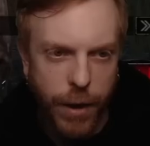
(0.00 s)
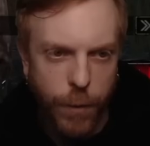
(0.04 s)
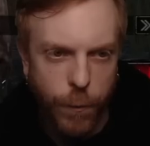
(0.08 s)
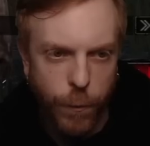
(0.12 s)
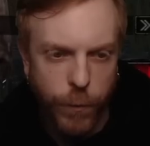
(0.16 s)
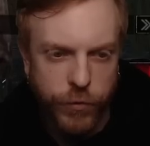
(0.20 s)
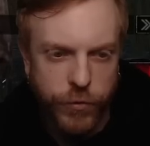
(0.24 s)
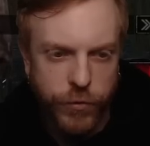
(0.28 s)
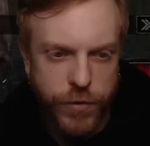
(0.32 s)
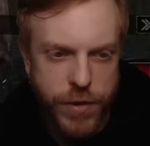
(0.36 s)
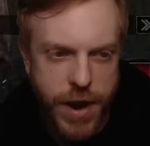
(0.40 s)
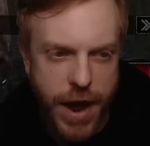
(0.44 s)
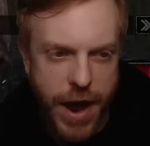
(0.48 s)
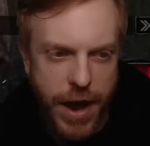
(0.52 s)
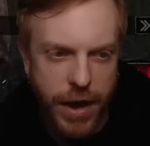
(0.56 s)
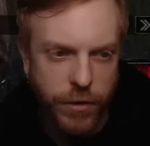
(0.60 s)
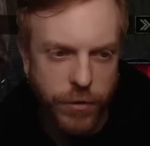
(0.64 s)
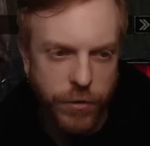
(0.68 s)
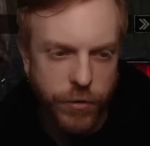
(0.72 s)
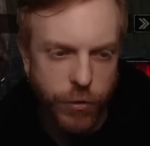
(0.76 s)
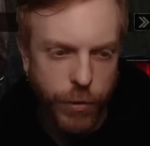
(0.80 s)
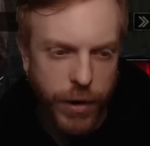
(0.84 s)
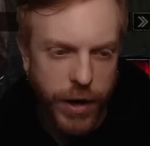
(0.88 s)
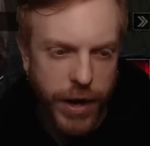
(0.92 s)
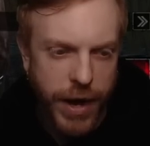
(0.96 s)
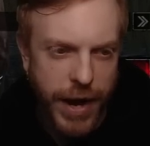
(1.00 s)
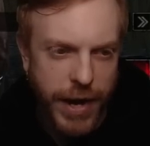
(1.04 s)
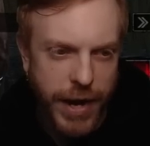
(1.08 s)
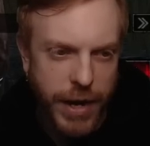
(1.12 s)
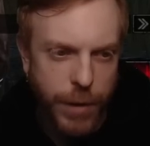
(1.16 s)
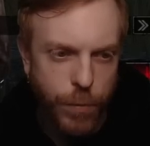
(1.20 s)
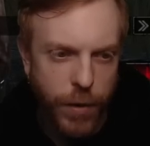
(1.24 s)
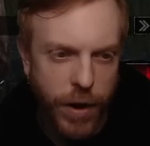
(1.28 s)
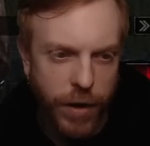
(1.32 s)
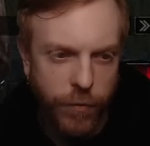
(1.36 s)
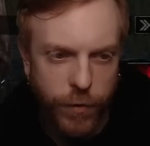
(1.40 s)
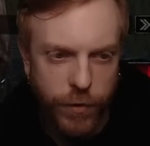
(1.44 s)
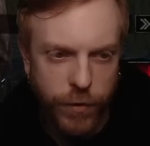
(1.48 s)
was not doing any
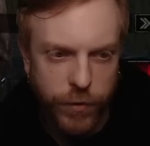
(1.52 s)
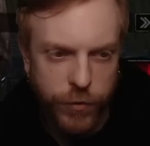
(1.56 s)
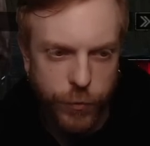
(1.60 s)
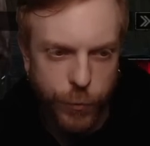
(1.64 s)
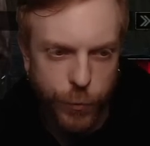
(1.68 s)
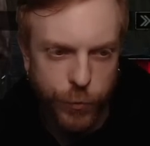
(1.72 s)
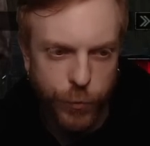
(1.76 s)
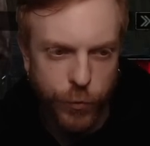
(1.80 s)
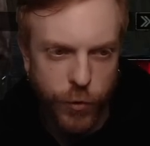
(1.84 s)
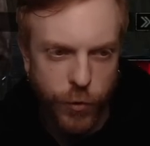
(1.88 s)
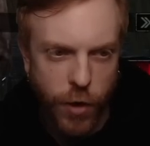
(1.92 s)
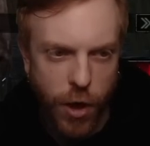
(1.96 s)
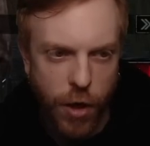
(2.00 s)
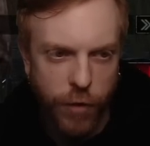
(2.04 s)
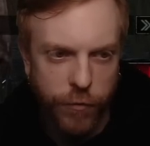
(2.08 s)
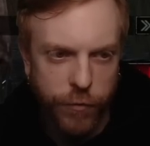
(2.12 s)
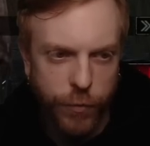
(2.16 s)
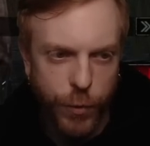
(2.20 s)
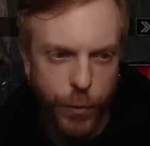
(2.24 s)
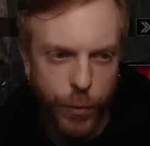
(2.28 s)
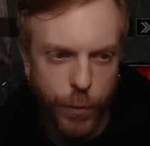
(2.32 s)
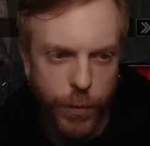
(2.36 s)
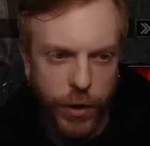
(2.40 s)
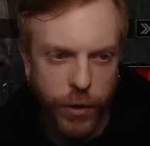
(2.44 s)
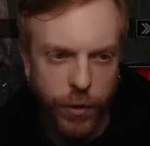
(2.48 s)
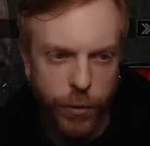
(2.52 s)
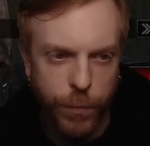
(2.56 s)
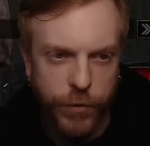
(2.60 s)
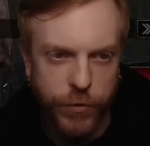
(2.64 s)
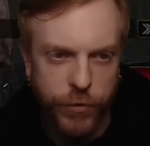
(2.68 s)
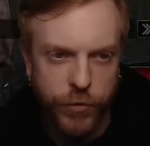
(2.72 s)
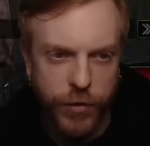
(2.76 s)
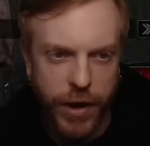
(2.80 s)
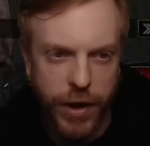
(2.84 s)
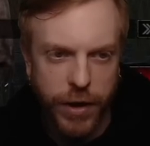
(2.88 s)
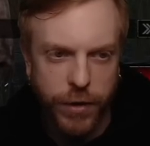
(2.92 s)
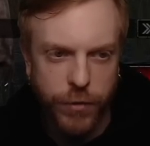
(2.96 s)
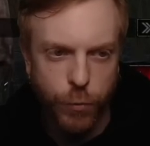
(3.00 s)
preference. This was all from the middle,
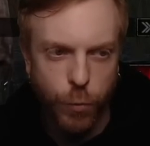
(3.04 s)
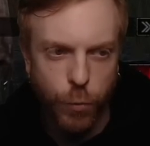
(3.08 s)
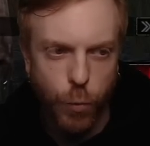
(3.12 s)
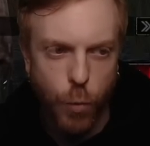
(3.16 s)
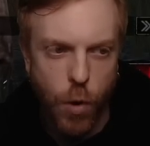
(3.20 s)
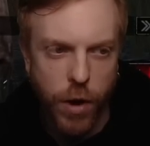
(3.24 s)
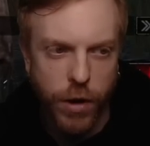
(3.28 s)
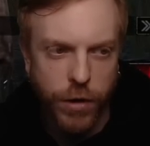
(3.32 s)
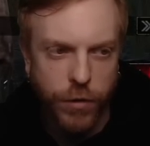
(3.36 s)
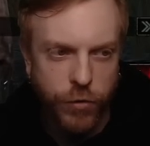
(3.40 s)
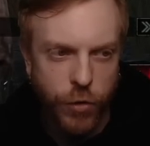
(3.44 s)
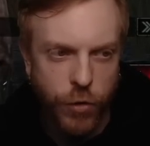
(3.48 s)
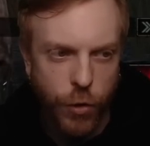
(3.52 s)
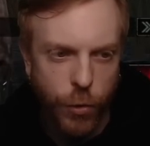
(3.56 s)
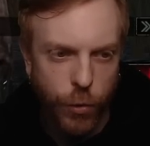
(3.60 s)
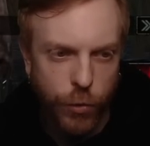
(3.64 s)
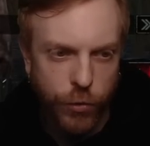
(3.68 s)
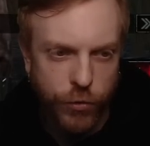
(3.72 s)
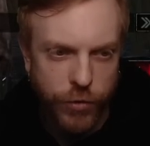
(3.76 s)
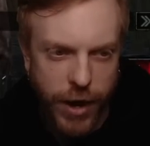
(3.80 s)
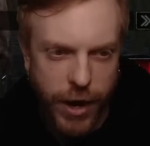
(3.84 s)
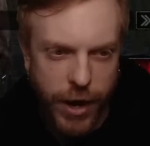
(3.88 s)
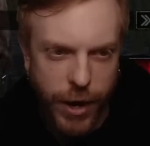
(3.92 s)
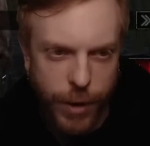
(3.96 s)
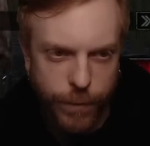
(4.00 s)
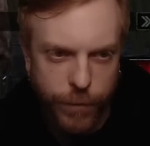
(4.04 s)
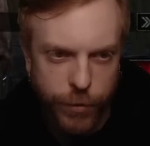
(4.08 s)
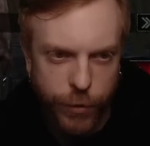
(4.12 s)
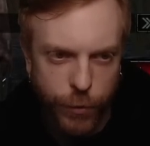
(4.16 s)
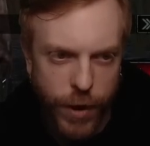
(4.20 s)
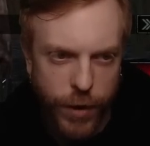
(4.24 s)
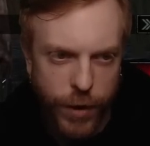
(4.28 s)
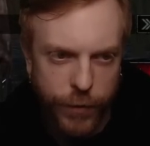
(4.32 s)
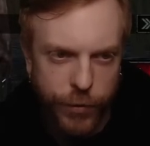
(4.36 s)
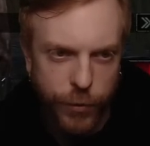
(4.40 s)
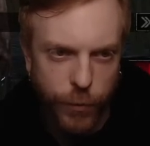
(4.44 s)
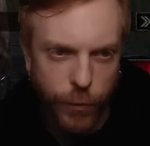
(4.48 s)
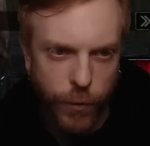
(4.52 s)
besides one total time
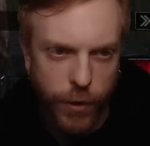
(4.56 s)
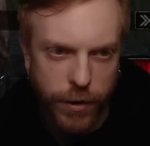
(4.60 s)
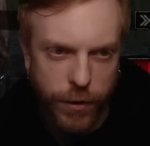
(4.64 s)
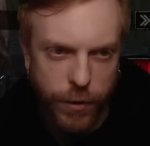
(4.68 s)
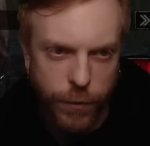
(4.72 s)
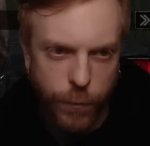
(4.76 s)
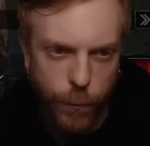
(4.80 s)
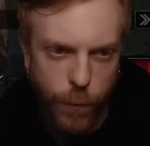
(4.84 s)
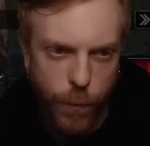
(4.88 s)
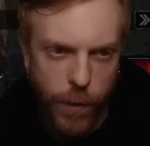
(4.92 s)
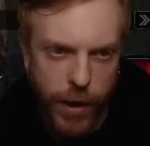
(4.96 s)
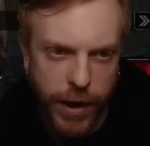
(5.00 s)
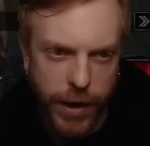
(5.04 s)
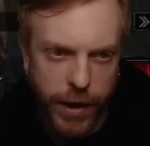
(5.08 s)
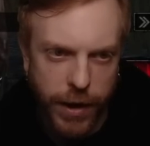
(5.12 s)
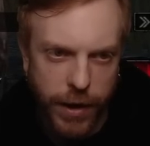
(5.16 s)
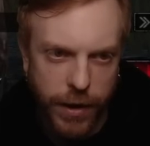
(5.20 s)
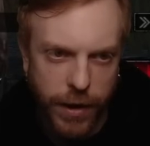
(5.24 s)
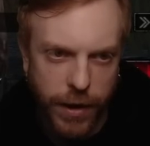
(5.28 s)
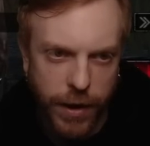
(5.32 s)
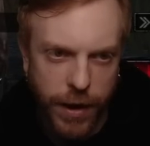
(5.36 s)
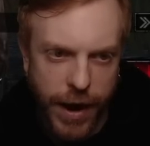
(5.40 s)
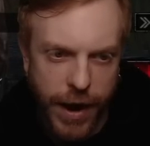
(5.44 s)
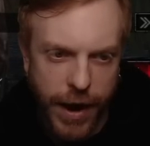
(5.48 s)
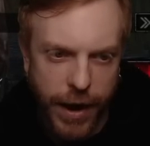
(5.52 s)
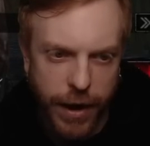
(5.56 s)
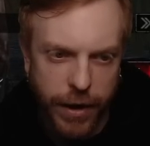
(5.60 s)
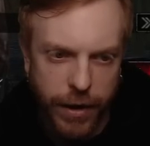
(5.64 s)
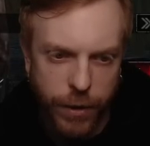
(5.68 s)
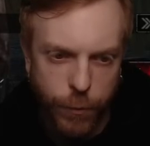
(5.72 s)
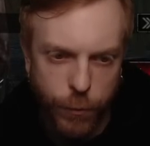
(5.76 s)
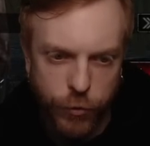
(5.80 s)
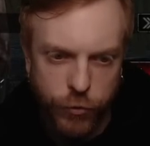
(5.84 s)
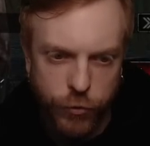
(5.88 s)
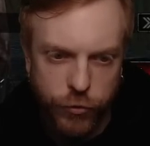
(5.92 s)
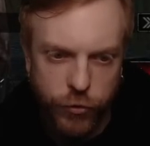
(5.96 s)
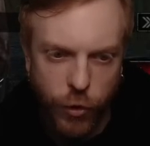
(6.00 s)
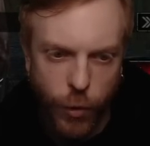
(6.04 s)
throughout the run when I
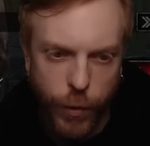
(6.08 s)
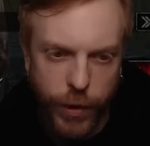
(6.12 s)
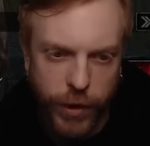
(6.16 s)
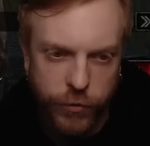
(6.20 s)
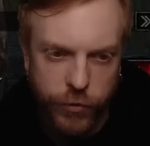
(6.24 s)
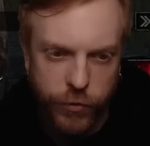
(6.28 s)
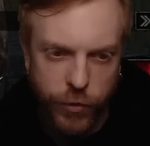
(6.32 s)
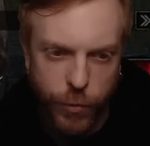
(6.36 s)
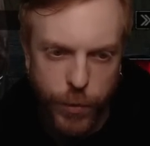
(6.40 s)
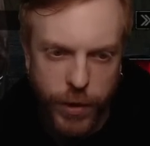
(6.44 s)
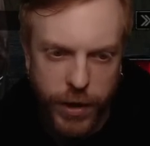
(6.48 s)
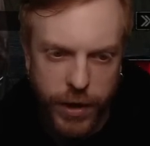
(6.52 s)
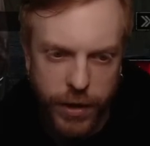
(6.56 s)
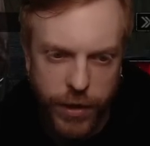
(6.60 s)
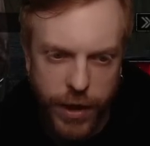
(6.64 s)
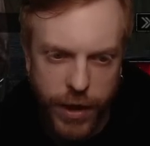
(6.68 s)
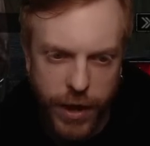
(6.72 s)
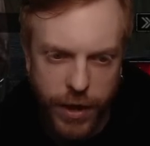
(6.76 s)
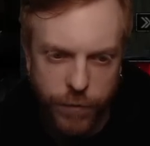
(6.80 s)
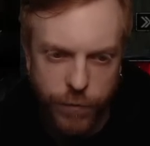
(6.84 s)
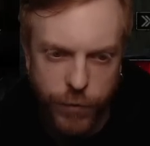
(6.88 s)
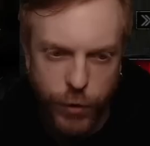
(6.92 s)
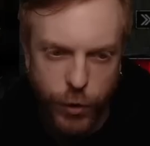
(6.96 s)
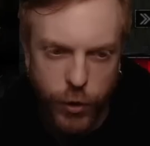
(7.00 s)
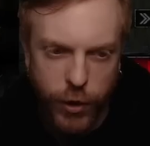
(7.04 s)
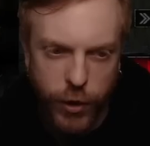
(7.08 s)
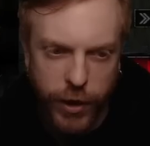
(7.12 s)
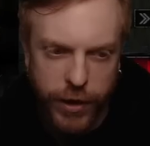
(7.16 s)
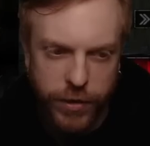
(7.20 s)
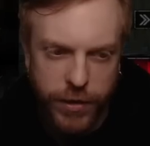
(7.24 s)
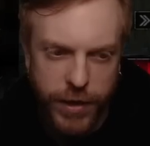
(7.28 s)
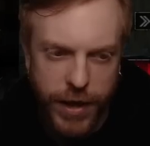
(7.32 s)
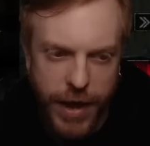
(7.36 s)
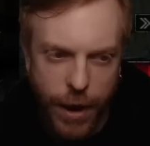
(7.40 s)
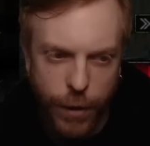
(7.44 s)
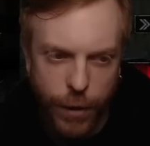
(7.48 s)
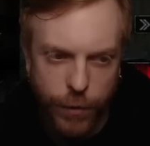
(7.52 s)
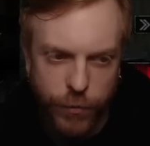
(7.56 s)
was showing somebody that if you click
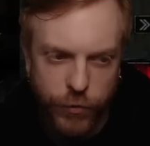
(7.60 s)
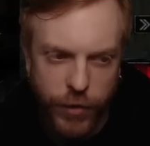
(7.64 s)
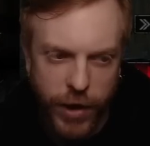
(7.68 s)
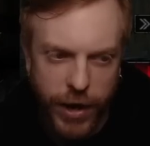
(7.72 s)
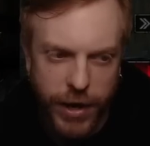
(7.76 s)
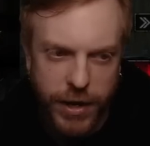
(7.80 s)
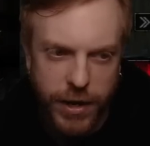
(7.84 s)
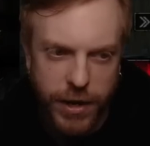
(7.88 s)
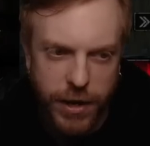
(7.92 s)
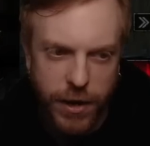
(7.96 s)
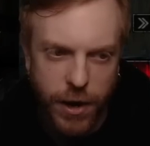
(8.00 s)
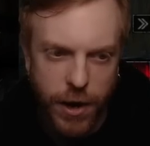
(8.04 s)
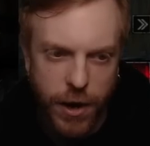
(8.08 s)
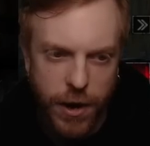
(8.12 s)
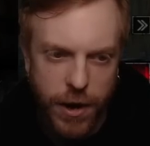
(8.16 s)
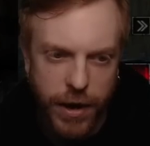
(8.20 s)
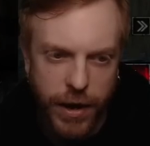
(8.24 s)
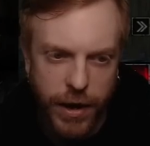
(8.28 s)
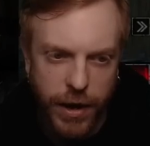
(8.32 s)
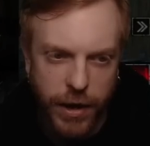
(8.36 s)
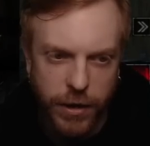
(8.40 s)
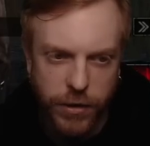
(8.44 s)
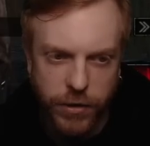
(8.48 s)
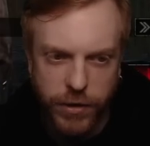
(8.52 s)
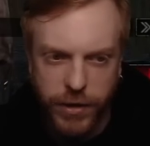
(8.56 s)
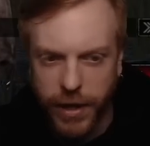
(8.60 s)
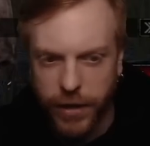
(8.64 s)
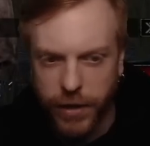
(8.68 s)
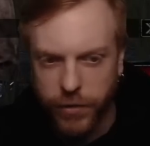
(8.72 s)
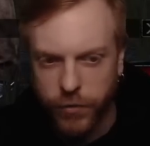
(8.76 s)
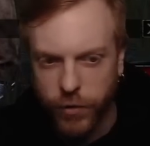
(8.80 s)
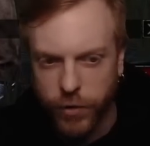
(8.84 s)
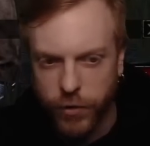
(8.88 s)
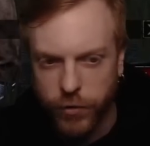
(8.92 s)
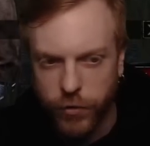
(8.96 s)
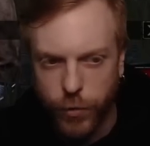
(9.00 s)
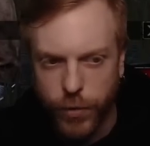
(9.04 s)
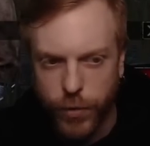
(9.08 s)
the outside here, it gets
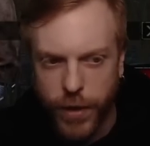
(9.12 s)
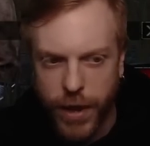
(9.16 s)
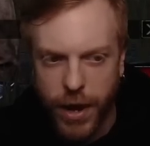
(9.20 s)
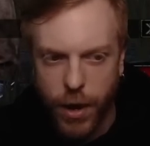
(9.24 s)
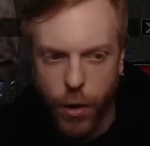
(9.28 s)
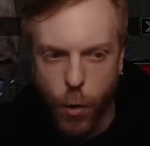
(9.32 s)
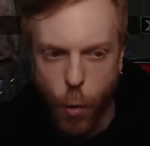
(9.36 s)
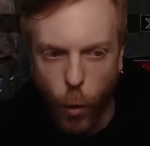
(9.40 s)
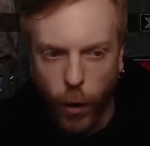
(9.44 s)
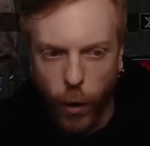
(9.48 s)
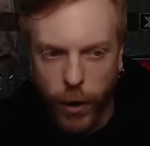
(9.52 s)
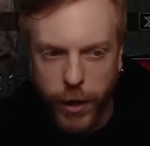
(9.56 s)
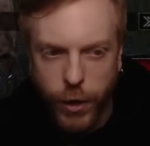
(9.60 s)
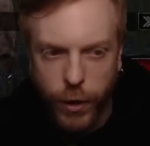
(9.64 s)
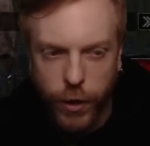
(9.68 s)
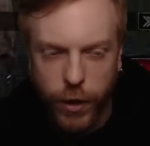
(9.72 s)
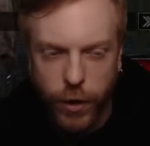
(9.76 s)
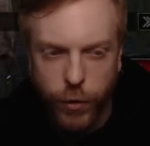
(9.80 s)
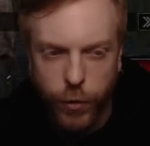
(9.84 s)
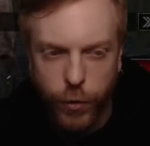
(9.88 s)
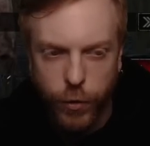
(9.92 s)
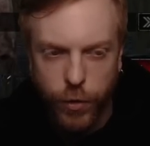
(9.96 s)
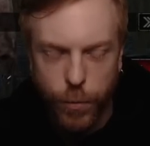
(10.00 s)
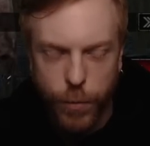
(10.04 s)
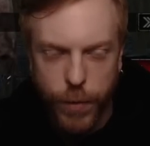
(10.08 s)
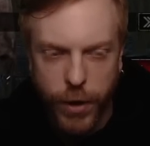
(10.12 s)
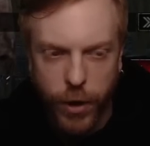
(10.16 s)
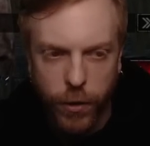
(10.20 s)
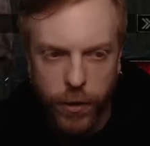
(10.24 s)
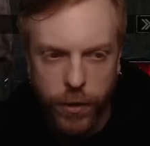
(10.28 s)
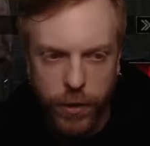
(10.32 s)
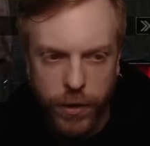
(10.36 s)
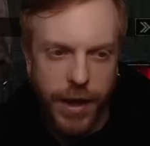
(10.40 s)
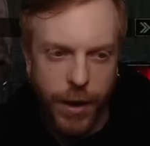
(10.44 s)
it to that, or you can do the middle.